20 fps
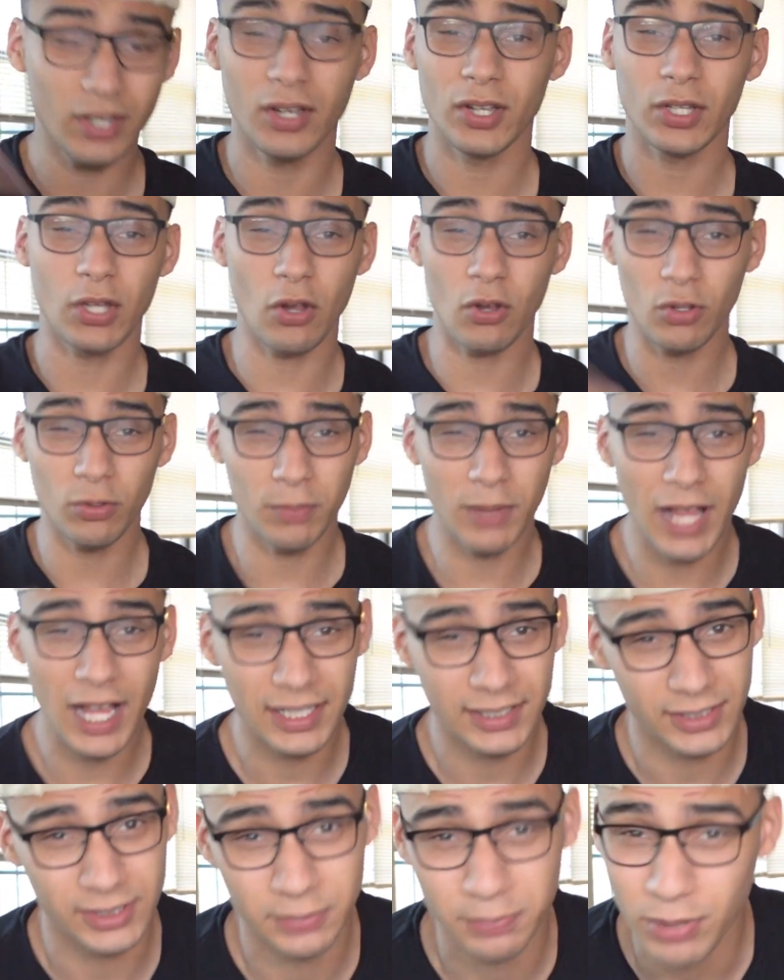Cocoa
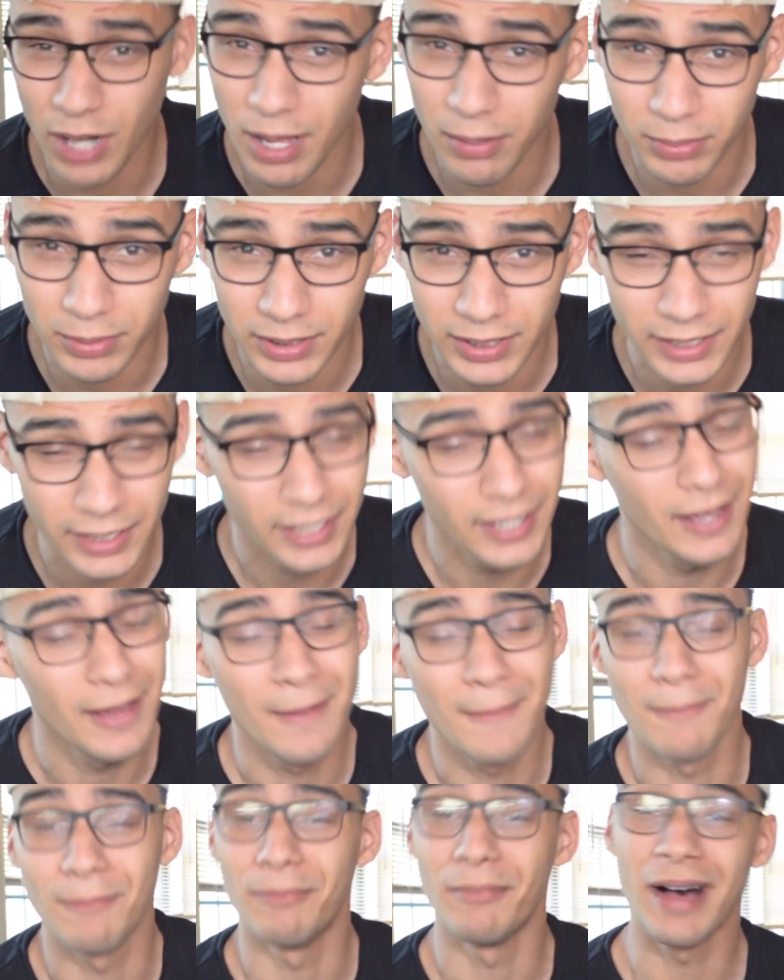Blocks is probably
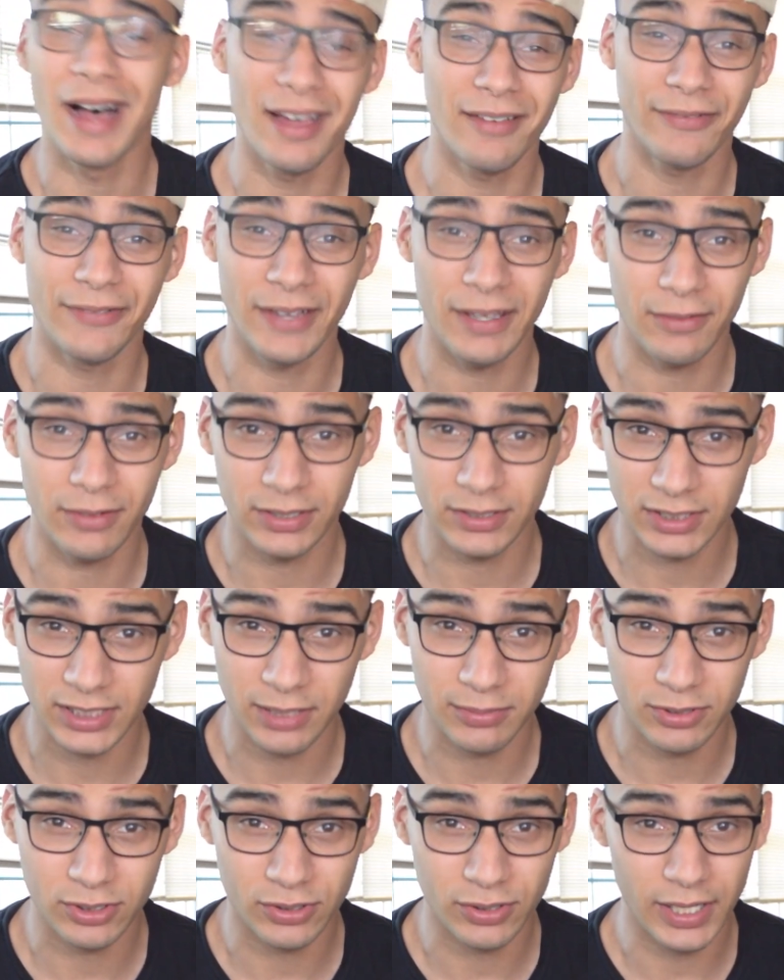my favorite
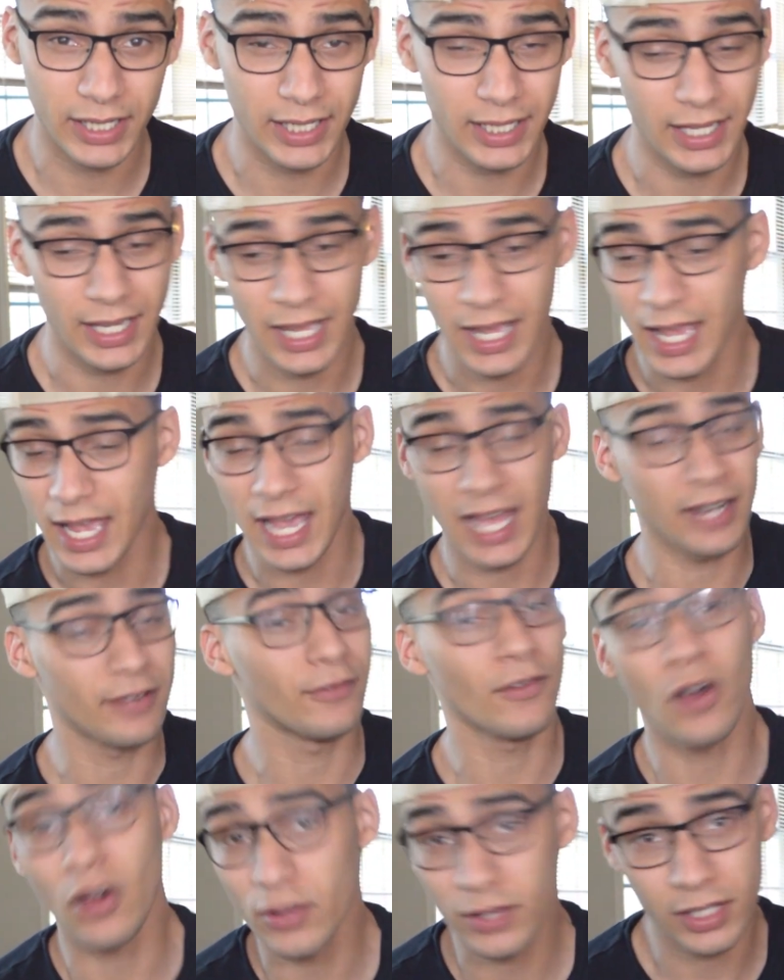substrate out
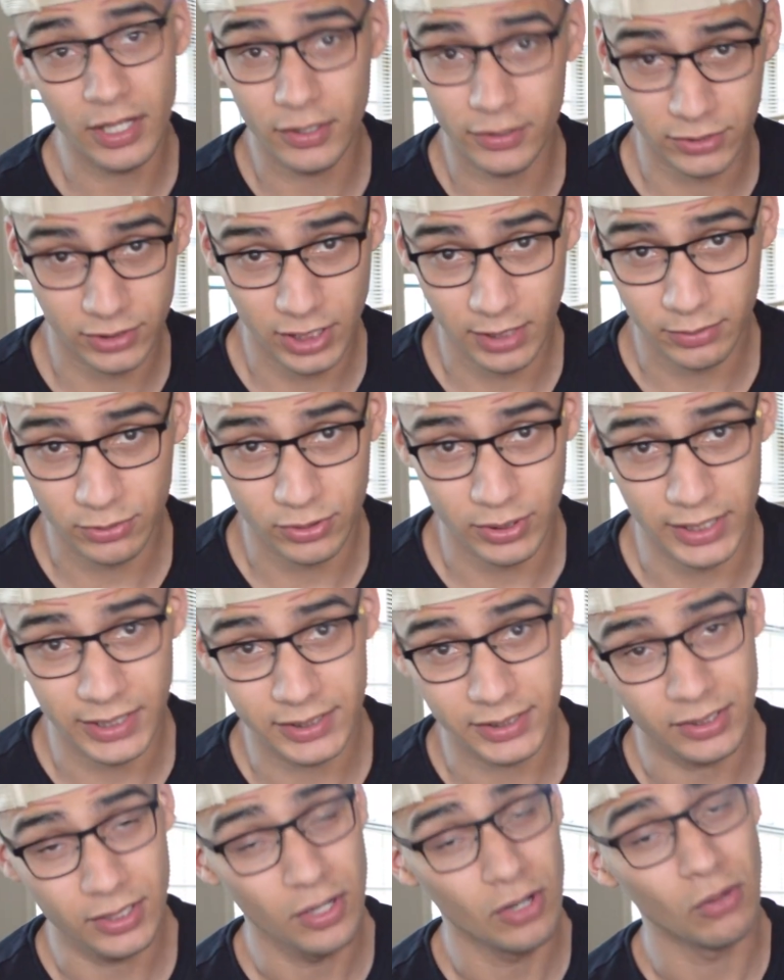of all the other
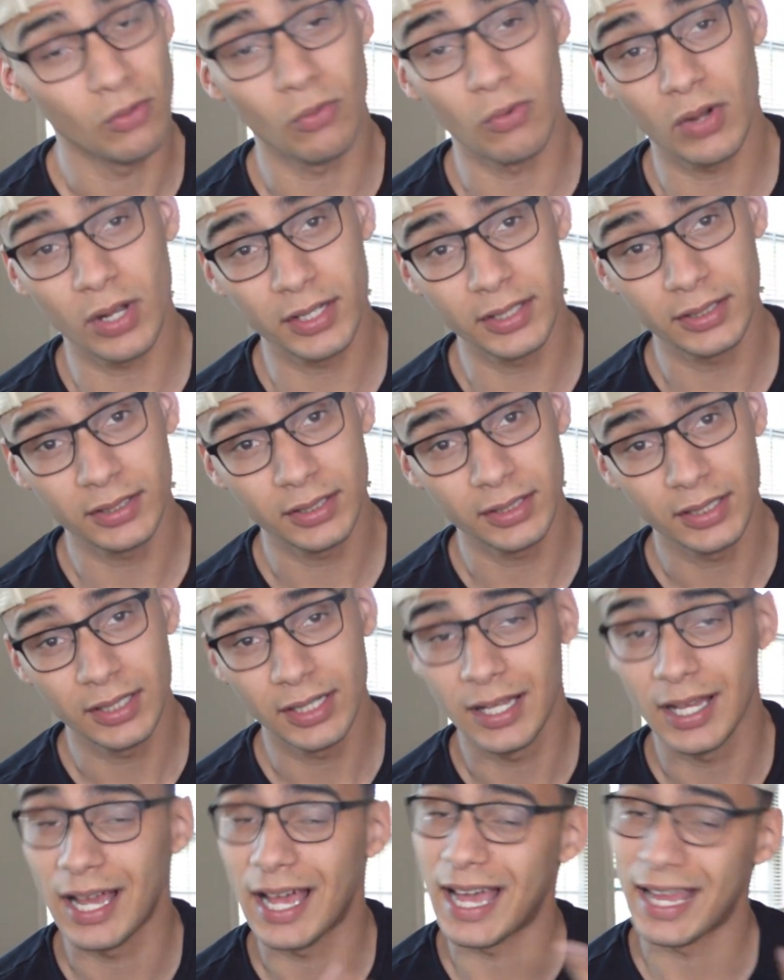substrates. One,
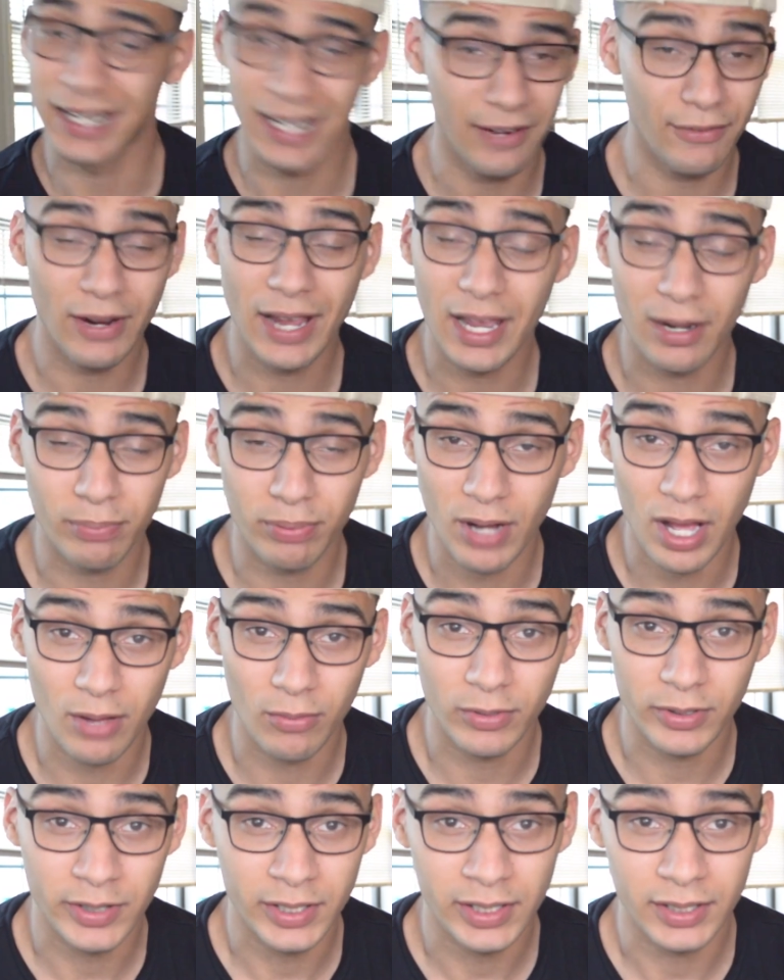I never had a
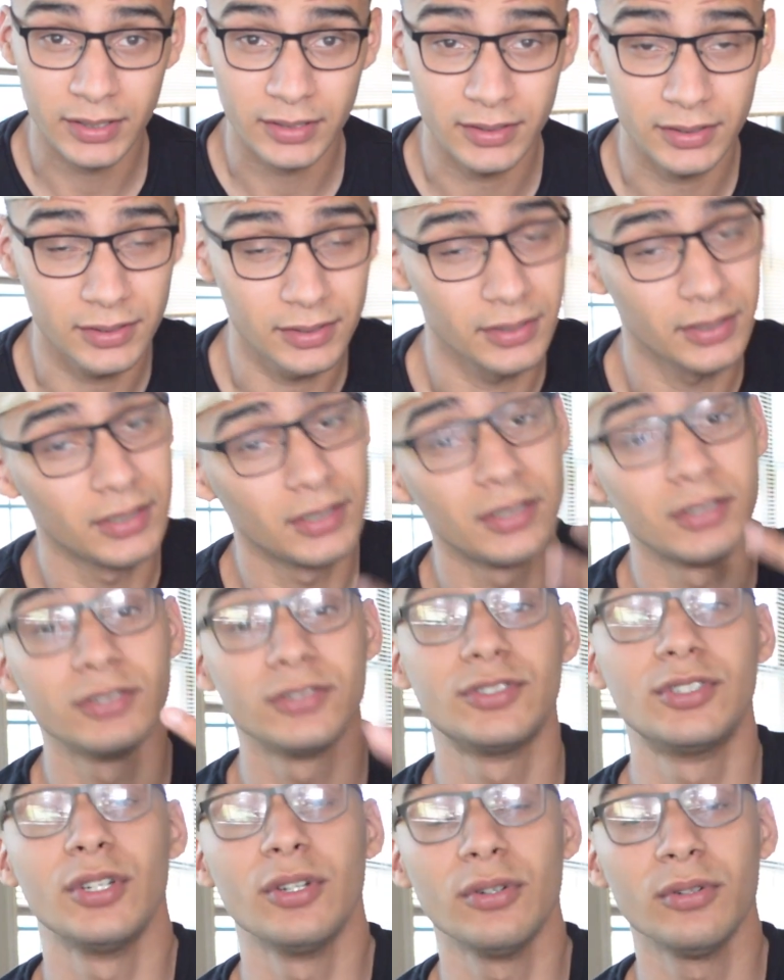problem with it.
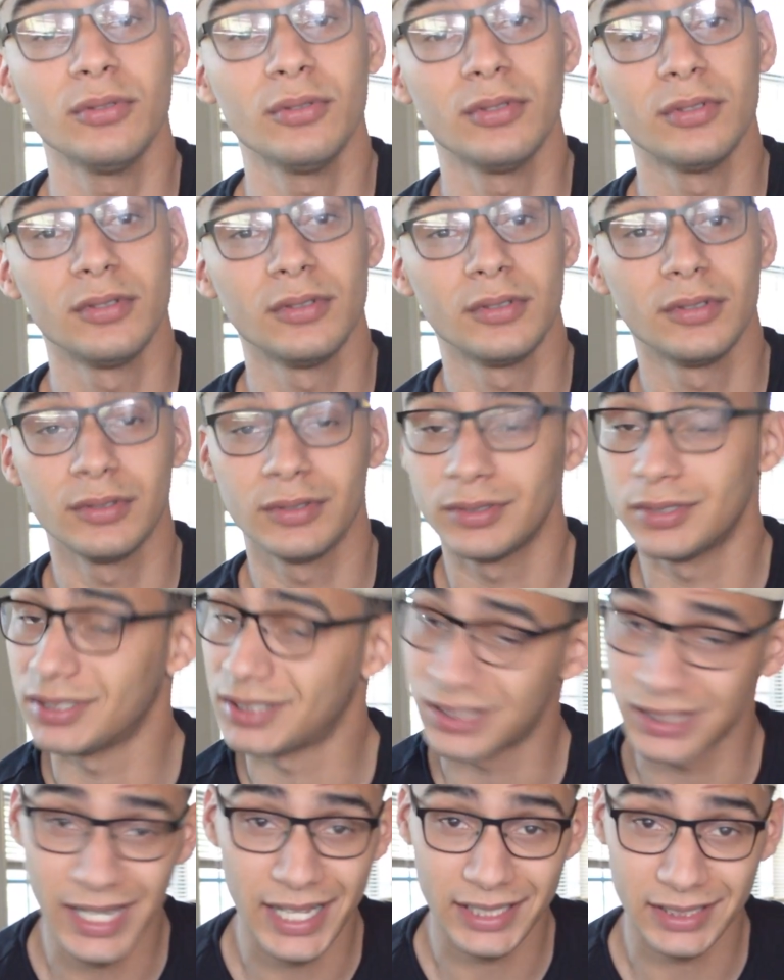Two, the
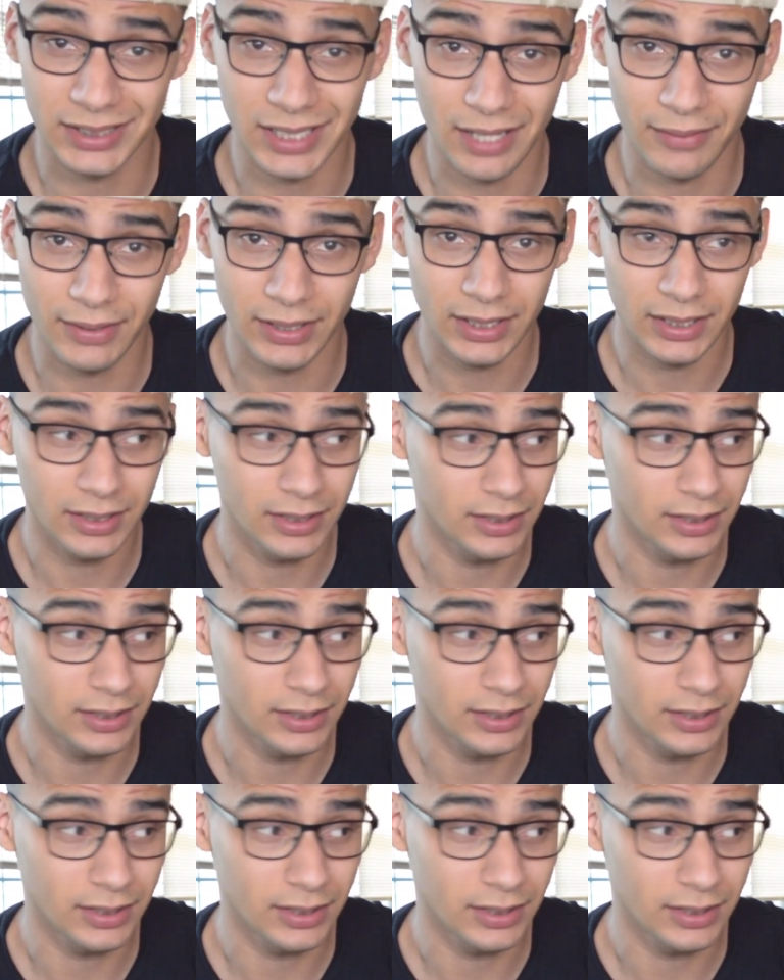snakes love it.